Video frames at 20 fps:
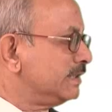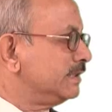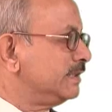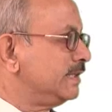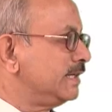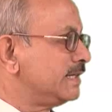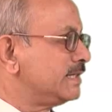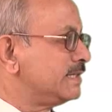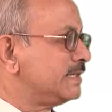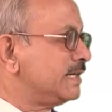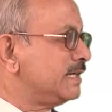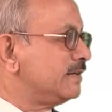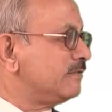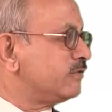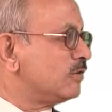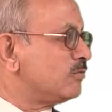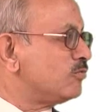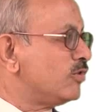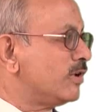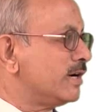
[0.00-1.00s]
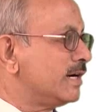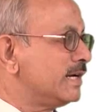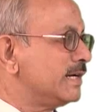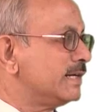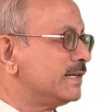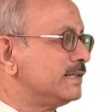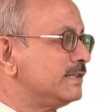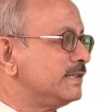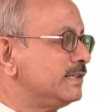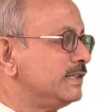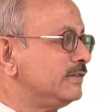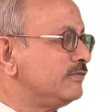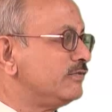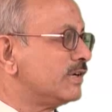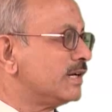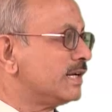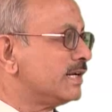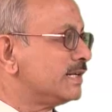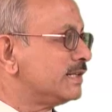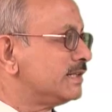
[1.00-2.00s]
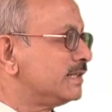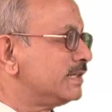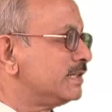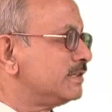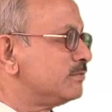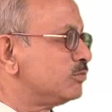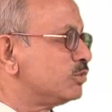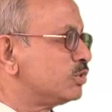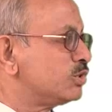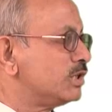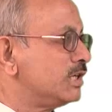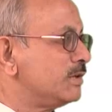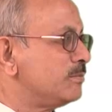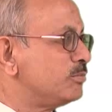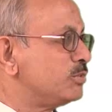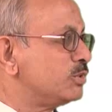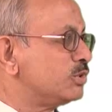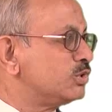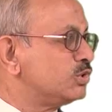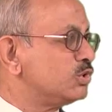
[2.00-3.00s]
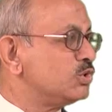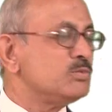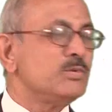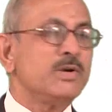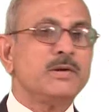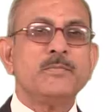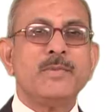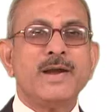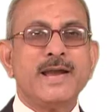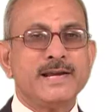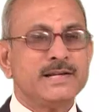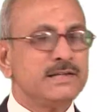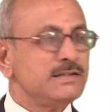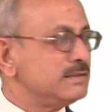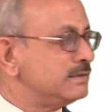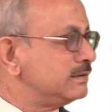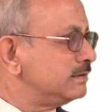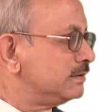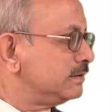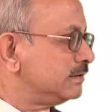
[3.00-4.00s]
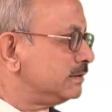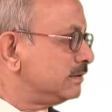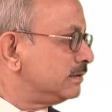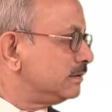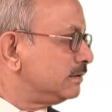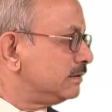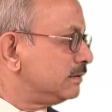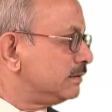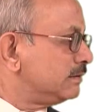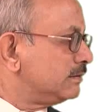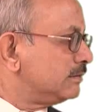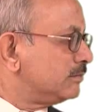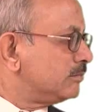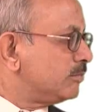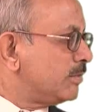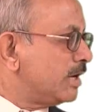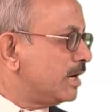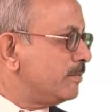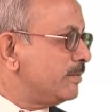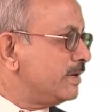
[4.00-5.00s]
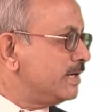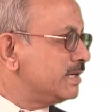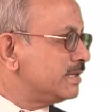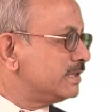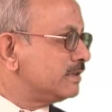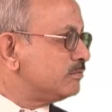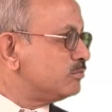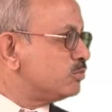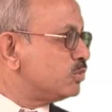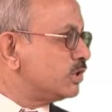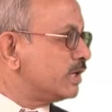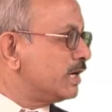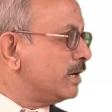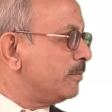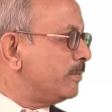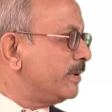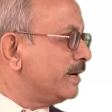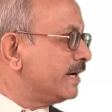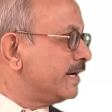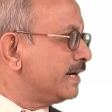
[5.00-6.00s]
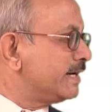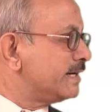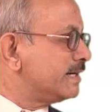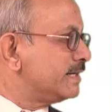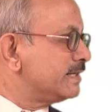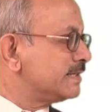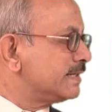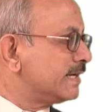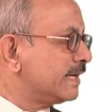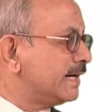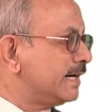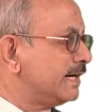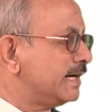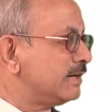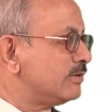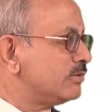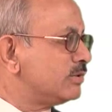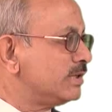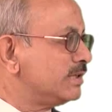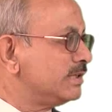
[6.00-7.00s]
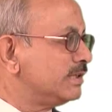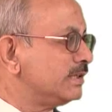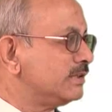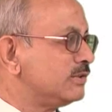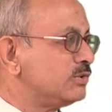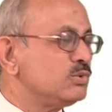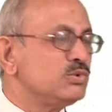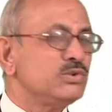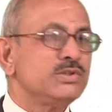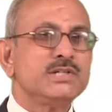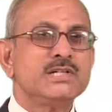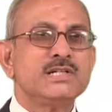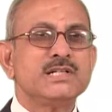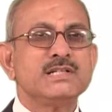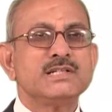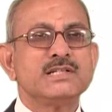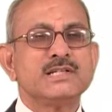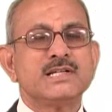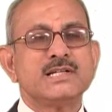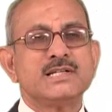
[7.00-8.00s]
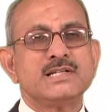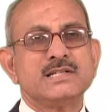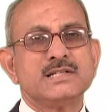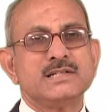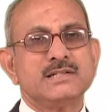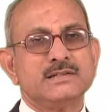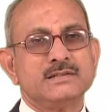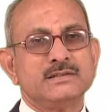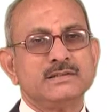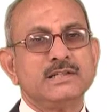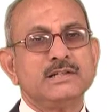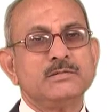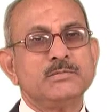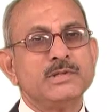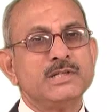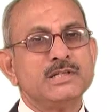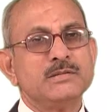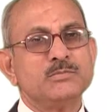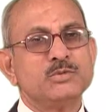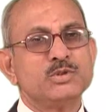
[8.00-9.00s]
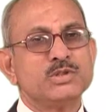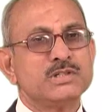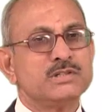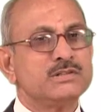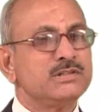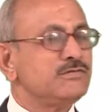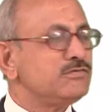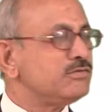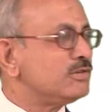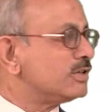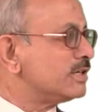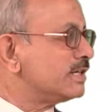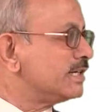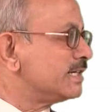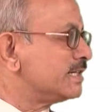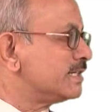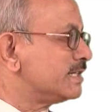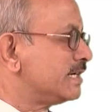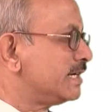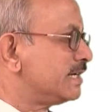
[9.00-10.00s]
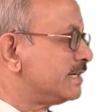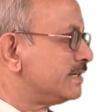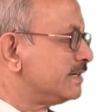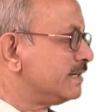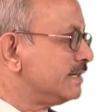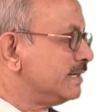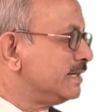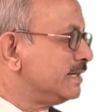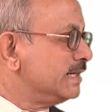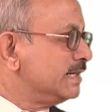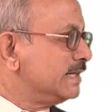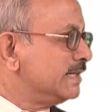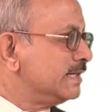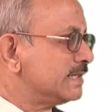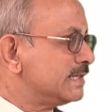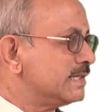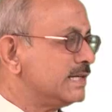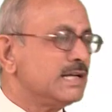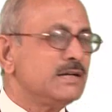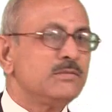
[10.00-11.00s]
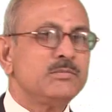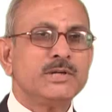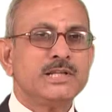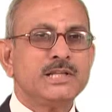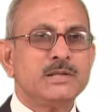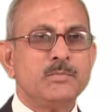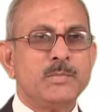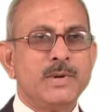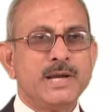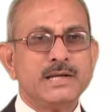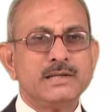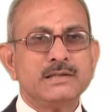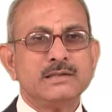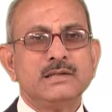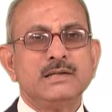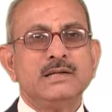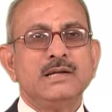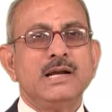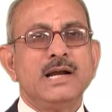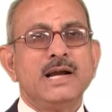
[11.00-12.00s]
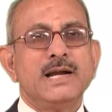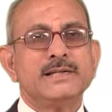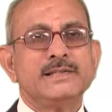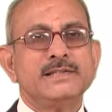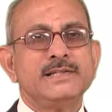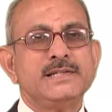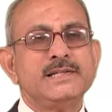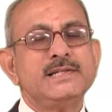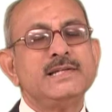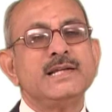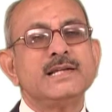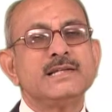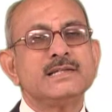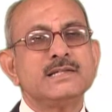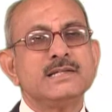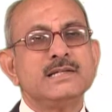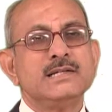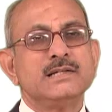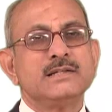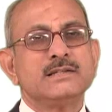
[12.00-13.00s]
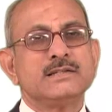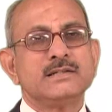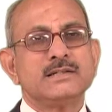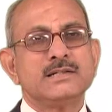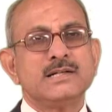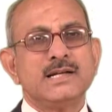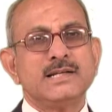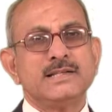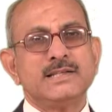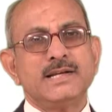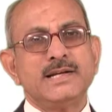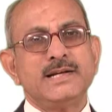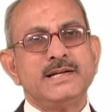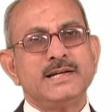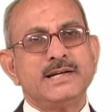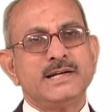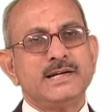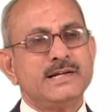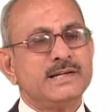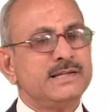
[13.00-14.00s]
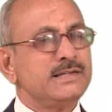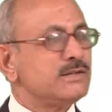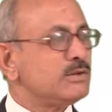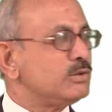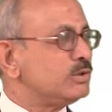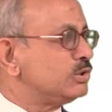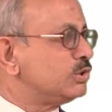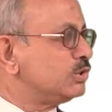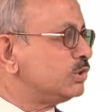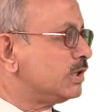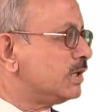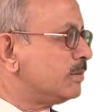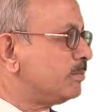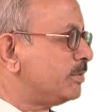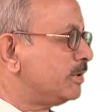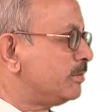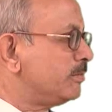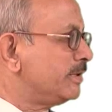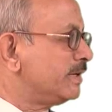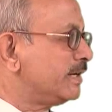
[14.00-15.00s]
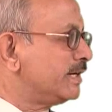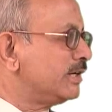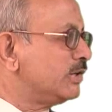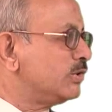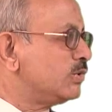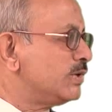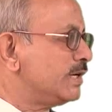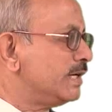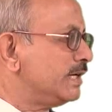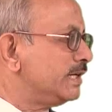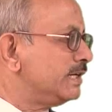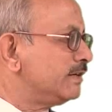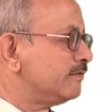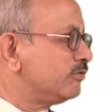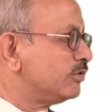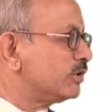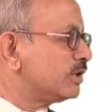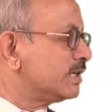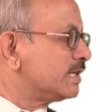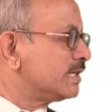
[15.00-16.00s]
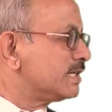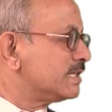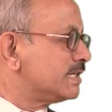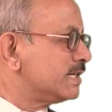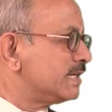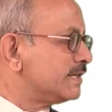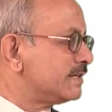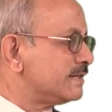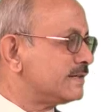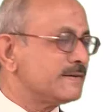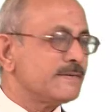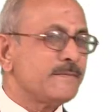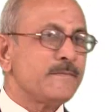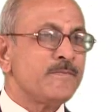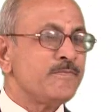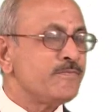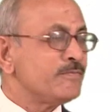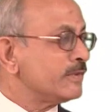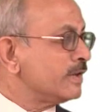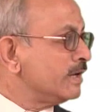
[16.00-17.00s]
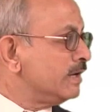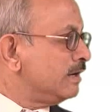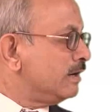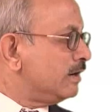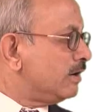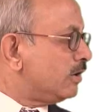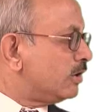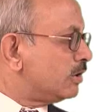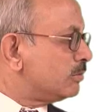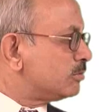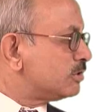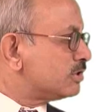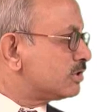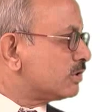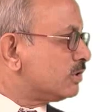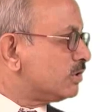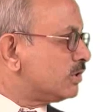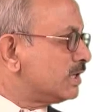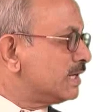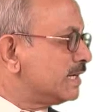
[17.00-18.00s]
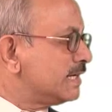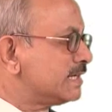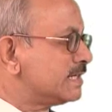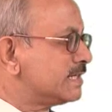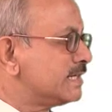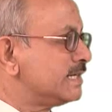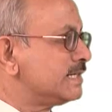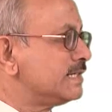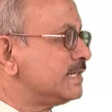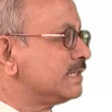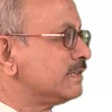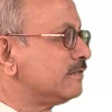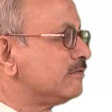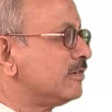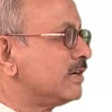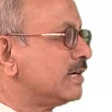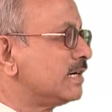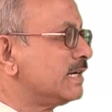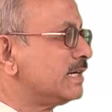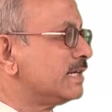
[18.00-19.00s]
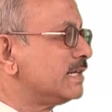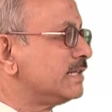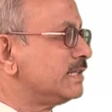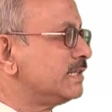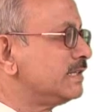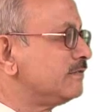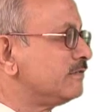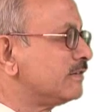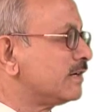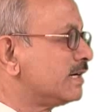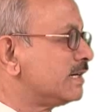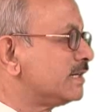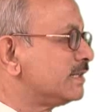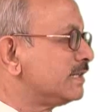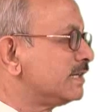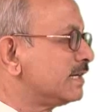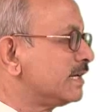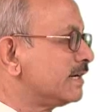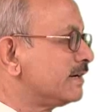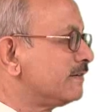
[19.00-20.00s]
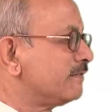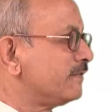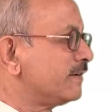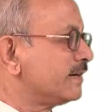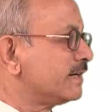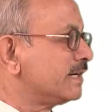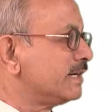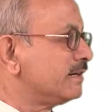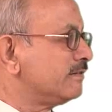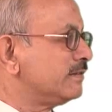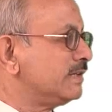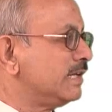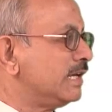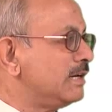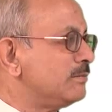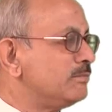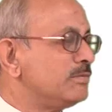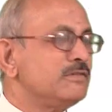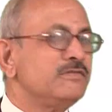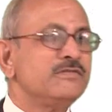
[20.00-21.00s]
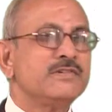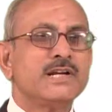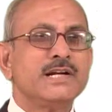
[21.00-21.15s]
The exchange from one currency for another is mostly put through by banks by means of bookkeeping entries carried out in the two centers concerned. That means most of the foreign exchange is done by the bank, and these days certain other entities also are permitted to deal in foreign exchange. Almost all exchanges of one currency for another are effected with the help of